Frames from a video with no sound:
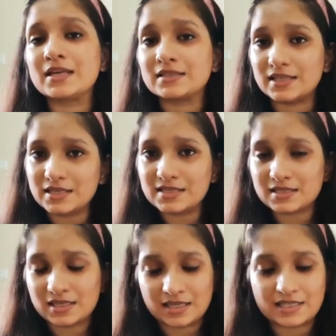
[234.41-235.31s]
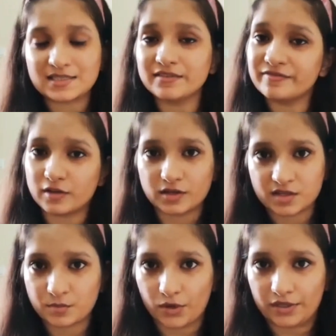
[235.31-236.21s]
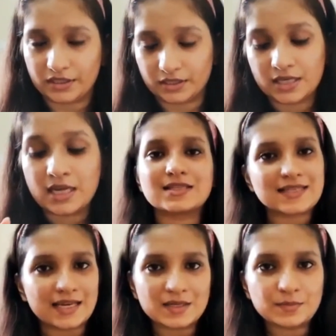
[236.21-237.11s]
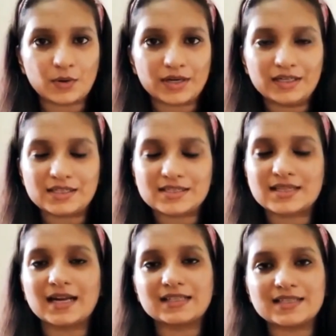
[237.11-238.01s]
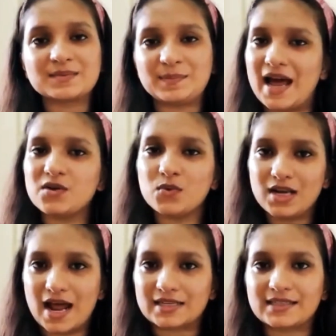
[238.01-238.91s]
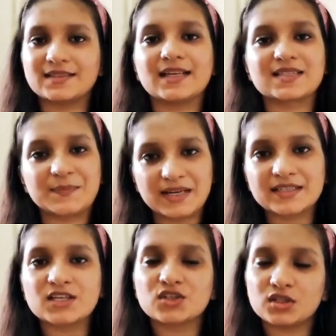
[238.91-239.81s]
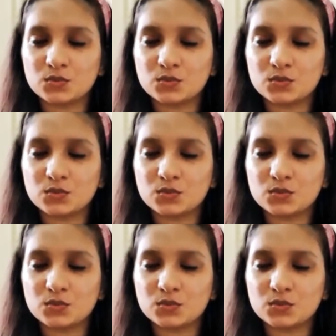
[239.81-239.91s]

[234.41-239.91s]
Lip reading: This is the first pointer. The second point is that this plan will act as an expectation